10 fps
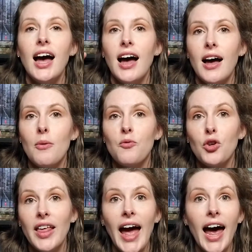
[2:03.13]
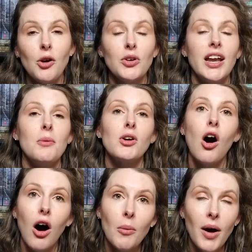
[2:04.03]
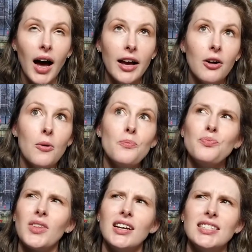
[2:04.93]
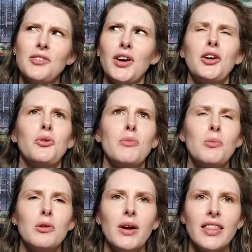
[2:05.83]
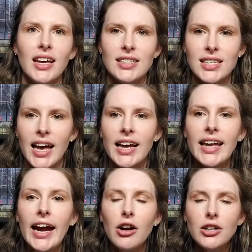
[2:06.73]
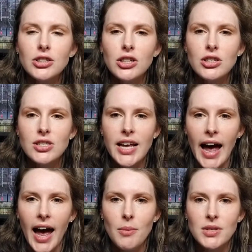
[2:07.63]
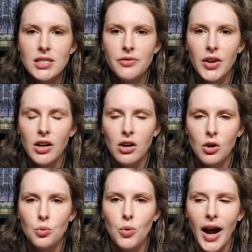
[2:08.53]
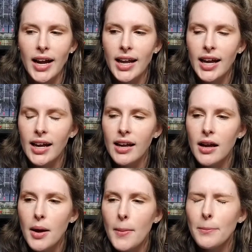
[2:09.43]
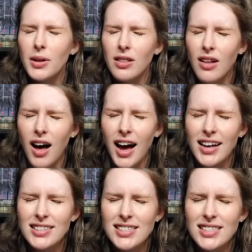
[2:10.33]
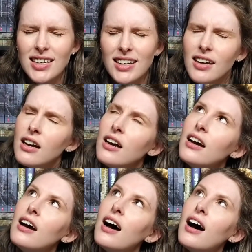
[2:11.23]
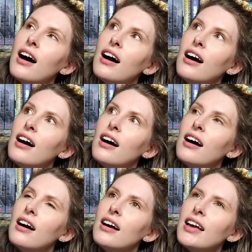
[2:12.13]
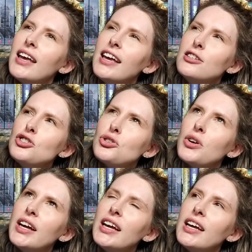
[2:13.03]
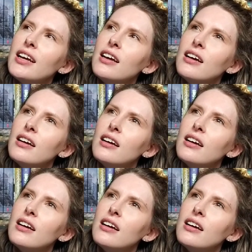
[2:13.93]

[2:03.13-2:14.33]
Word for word: um, for the acronym CAWPILE Let's see if I can remember them. I think it's characters, atmosphere, writing, plots, uh, intrigue.